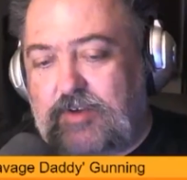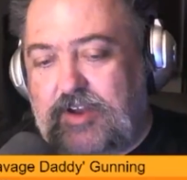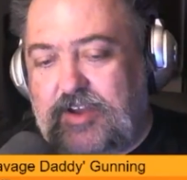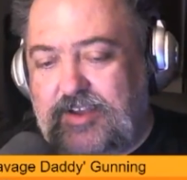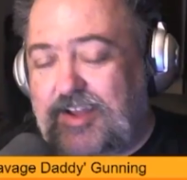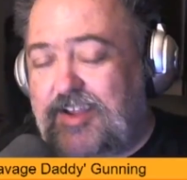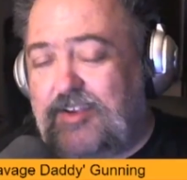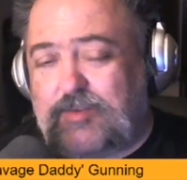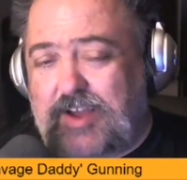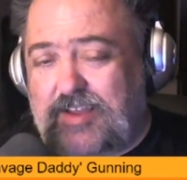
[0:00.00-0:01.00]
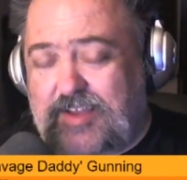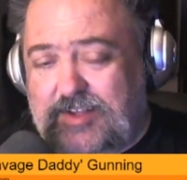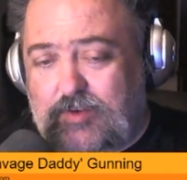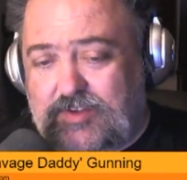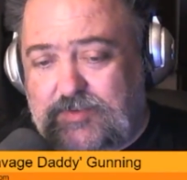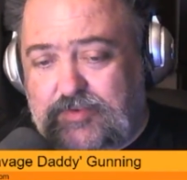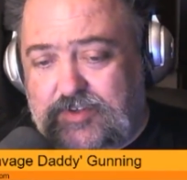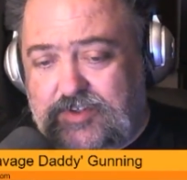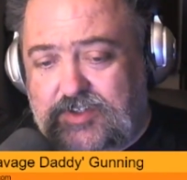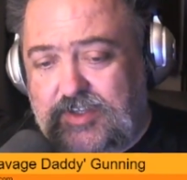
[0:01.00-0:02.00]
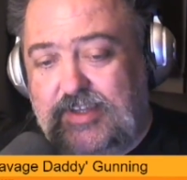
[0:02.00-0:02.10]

why I lead towards a push.